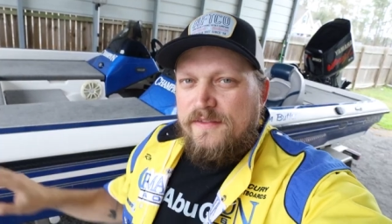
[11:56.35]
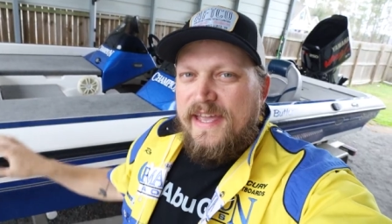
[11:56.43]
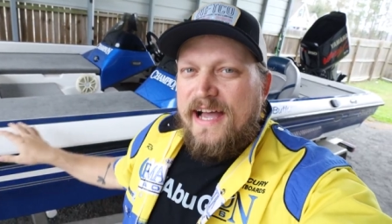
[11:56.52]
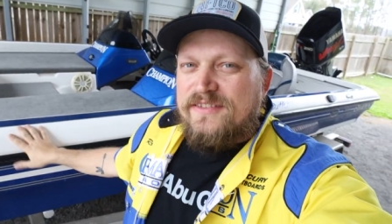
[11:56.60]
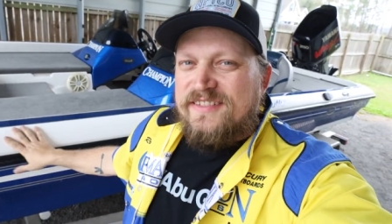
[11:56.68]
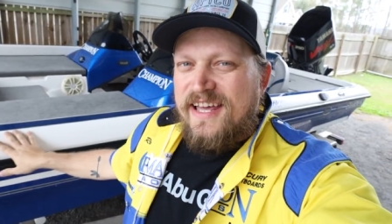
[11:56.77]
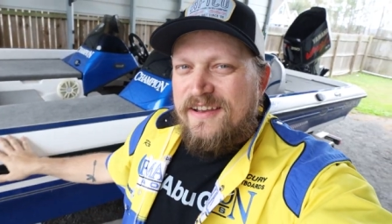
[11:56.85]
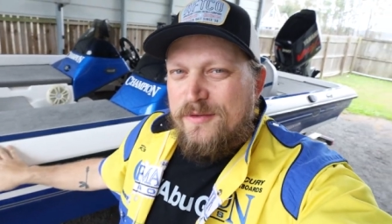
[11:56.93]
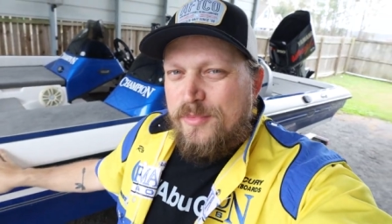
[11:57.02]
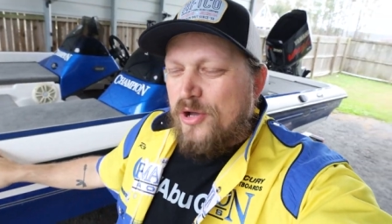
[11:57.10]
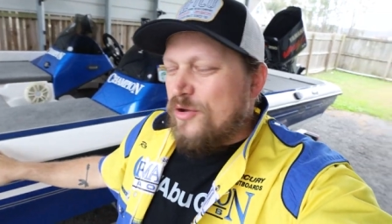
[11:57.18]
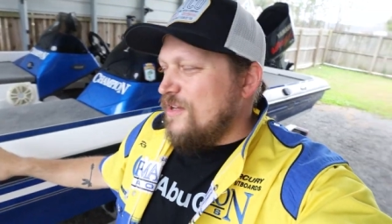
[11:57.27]
The outside of
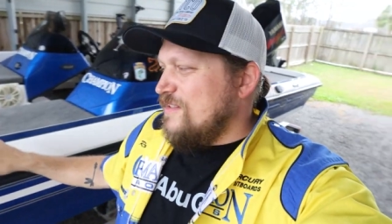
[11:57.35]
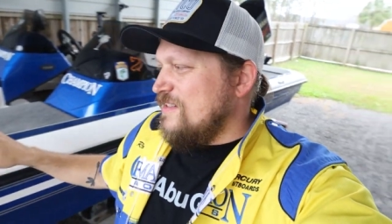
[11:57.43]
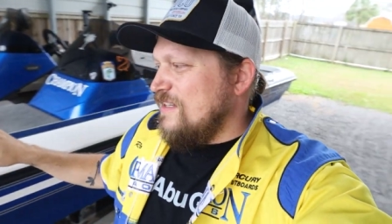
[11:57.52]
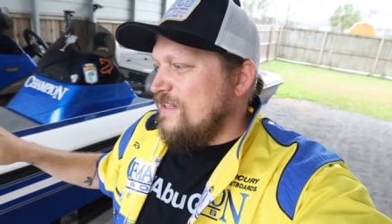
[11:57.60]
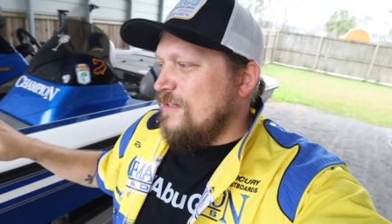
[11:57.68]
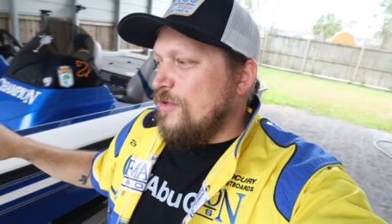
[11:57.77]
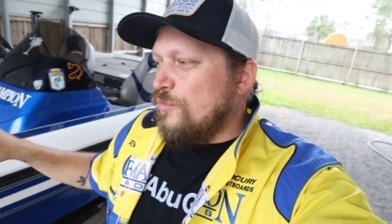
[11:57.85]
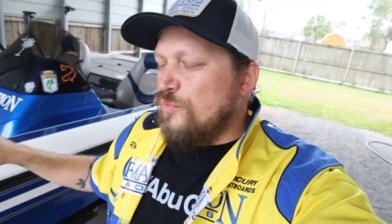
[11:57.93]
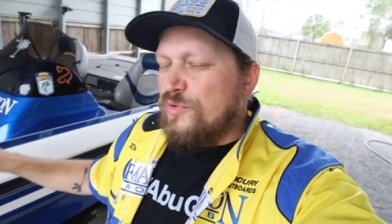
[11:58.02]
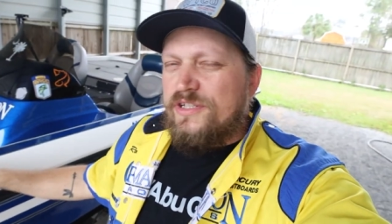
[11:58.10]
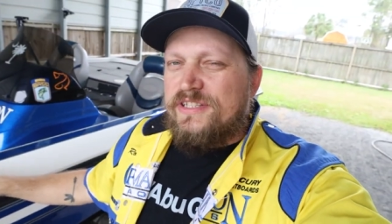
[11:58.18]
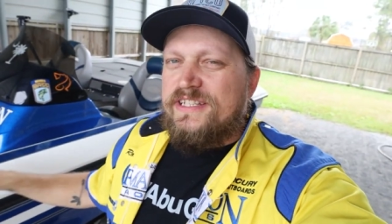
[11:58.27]
the boat is in
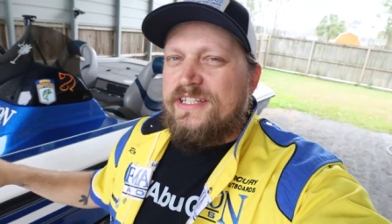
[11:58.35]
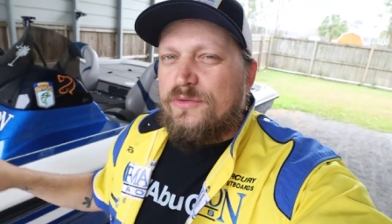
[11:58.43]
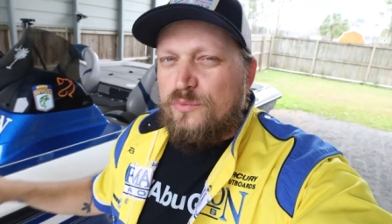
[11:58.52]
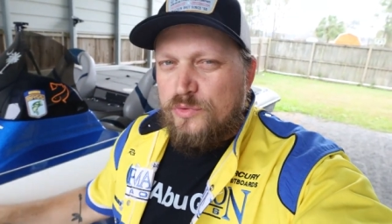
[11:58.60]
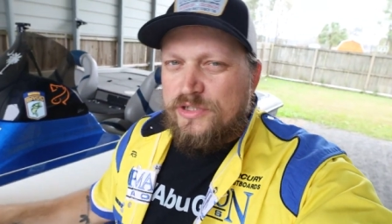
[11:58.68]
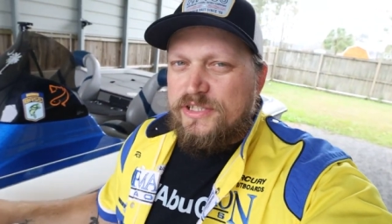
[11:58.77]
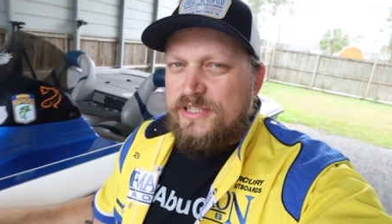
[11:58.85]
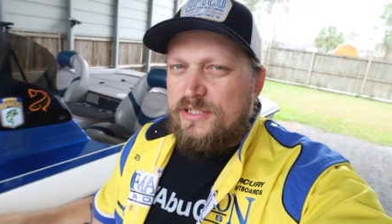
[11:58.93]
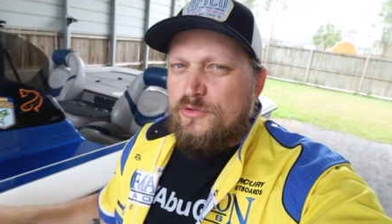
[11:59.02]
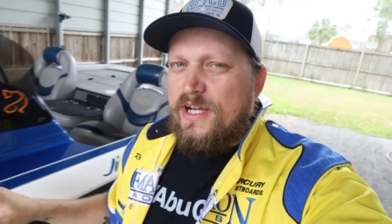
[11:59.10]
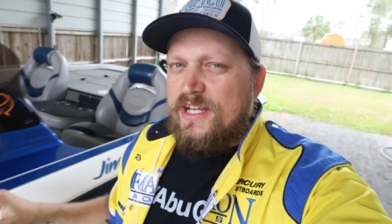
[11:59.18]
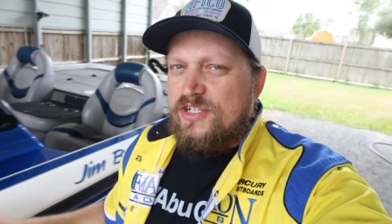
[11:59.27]
really, really
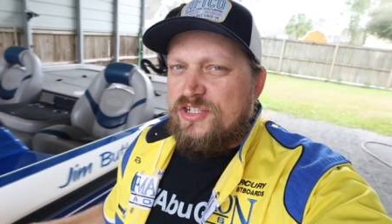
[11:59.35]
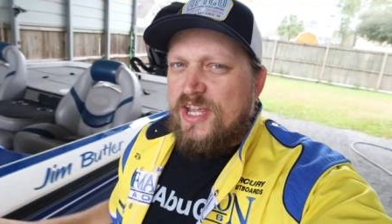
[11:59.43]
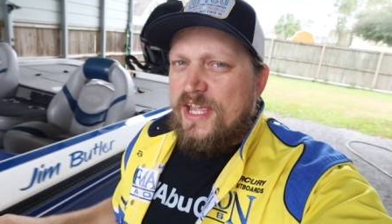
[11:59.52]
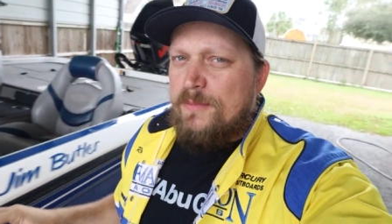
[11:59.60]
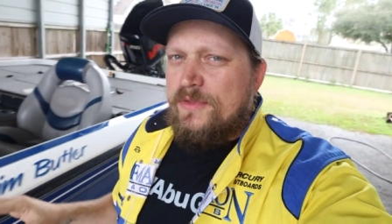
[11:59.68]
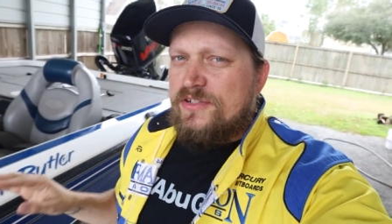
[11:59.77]
great shape.